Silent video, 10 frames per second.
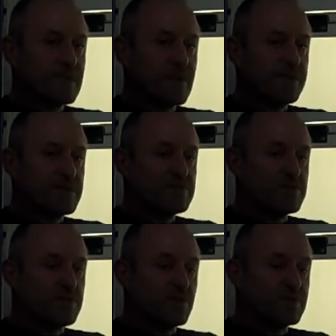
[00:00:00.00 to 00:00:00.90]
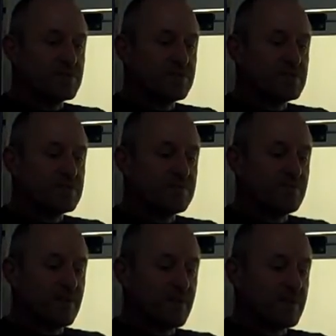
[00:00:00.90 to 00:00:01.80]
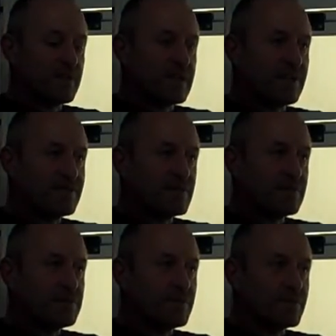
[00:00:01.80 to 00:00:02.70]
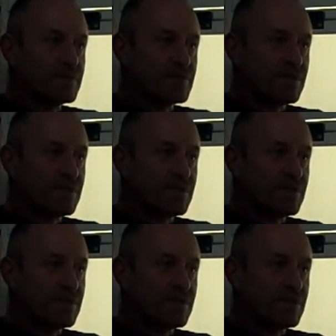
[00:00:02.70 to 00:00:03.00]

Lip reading: And this reporter is rather like a calcium reporter,